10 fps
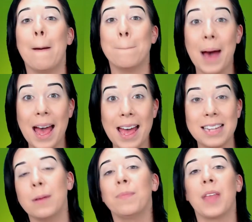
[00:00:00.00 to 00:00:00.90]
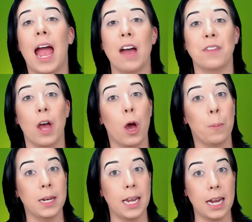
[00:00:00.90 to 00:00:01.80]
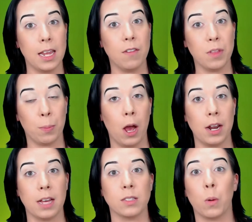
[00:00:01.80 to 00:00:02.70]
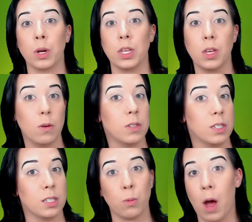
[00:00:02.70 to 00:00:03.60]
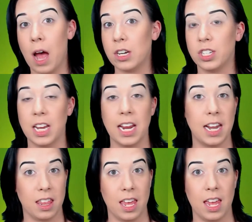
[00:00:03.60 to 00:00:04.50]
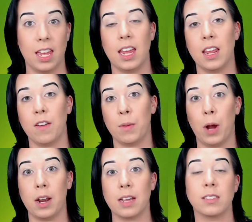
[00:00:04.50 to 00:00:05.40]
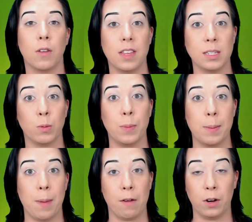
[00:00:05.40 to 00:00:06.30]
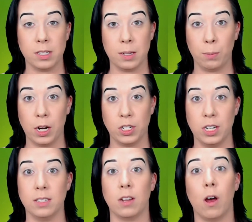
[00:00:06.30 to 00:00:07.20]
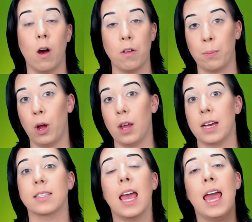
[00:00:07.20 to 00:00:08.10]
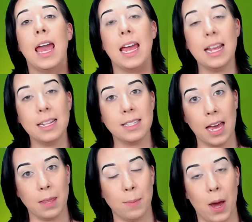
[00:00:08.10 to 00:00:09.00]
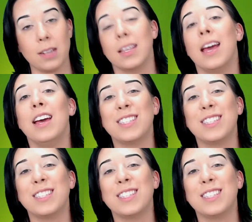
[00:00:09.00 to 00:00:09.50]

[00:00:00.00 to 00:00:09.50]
but I have not opened any of the products or swatched any of the products, so this will be my first impressions on all the products inside the box.